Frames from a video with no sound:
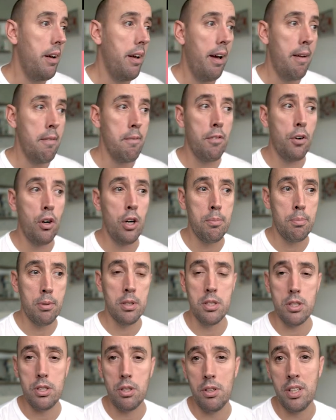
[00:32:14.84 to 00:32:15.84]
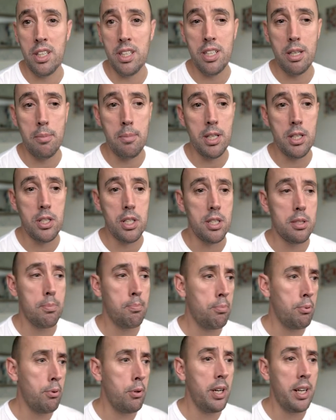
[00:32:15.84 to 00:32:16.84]
and vibrance on this image is
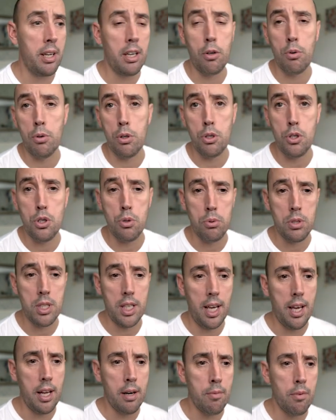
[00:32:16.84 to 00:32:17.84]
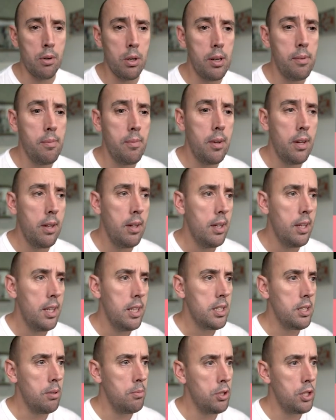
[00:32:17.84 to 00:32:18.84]
pretty crucial to getting right.
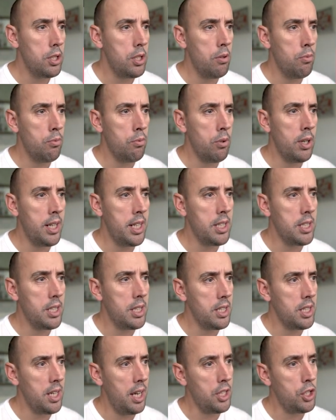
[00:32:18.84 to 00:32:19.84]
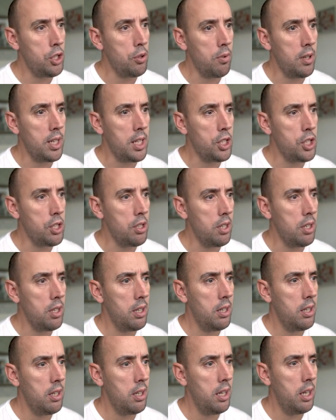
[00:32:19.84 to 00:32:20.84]
So I'm just going to raise the saturation
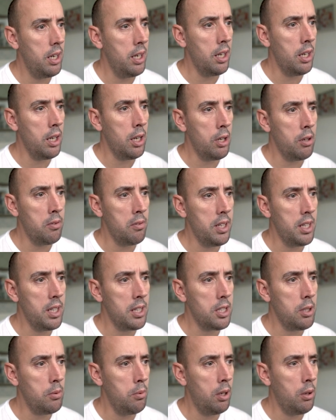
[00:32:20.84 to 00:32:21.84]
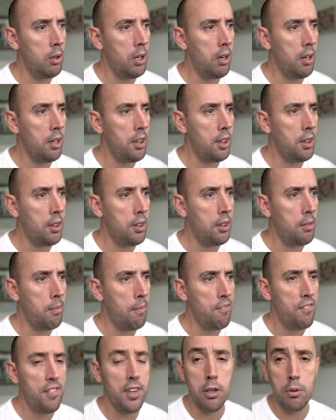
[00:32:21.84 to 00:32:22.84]
and lower it until what
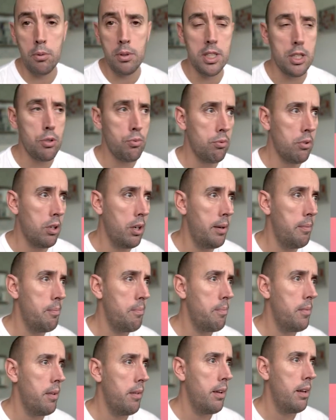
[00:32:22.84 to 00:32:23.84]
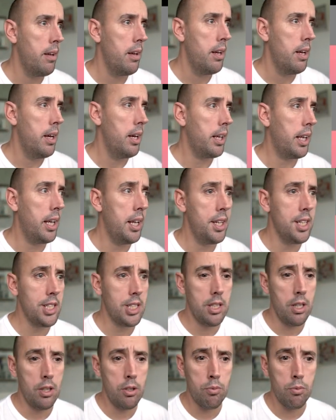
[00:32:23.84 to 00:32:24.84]
I feel is right. Again,
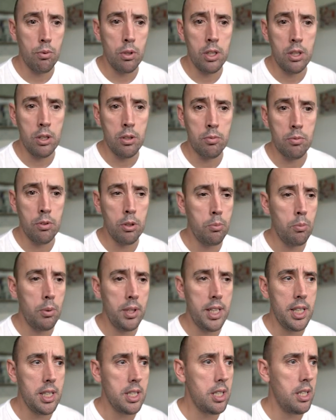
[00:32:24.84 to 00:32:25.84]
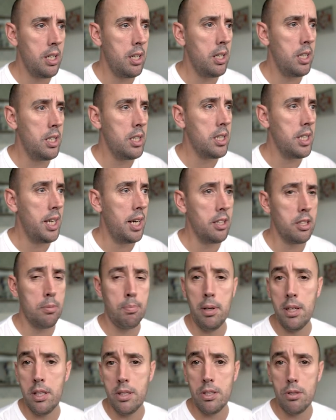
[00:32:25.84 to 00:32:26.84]
there's no right or wrong with this, it's down to
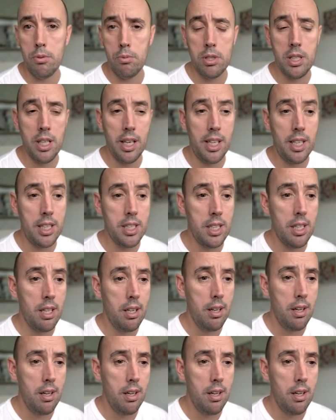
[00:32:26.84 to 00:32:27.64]
personal taste,